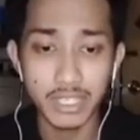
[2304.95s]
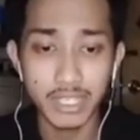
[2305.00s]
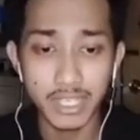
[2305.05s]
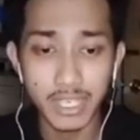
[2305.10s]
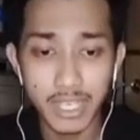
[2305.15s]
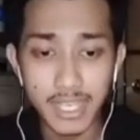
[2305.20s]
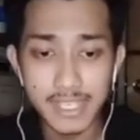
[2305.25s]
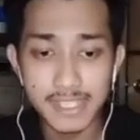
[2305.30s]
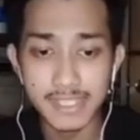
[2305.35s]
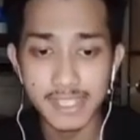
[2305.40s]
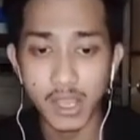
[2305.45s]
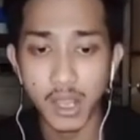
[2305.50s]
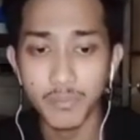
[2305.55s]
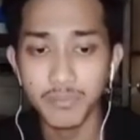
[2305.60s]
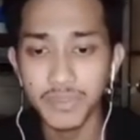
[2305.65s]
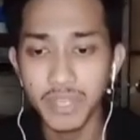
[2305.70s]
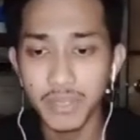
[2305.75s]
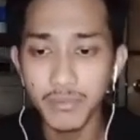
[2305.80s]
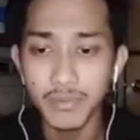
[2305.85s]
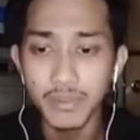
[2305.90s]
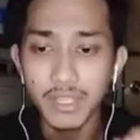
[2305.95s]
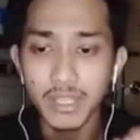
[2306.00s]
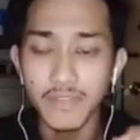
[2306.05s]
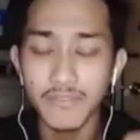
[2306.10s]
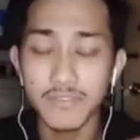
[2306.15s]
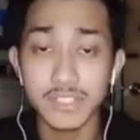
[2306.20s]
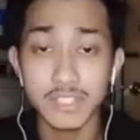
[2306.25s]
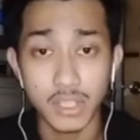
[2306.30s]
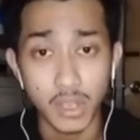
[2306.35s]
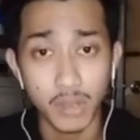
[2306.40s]
hits optimal
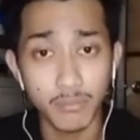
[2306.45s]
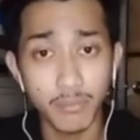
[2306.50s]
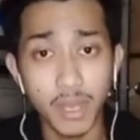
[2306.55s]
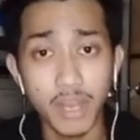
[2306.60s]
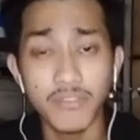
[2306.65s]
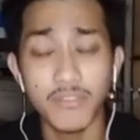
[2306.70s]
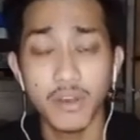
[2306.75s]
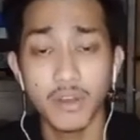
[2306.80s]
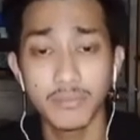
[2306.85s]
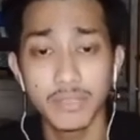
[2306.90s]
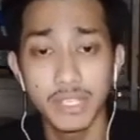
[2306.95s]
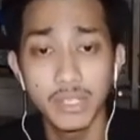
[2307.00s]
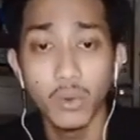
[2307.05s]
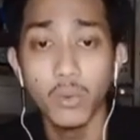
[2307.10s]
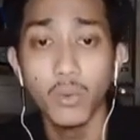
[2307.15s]
levels above or below.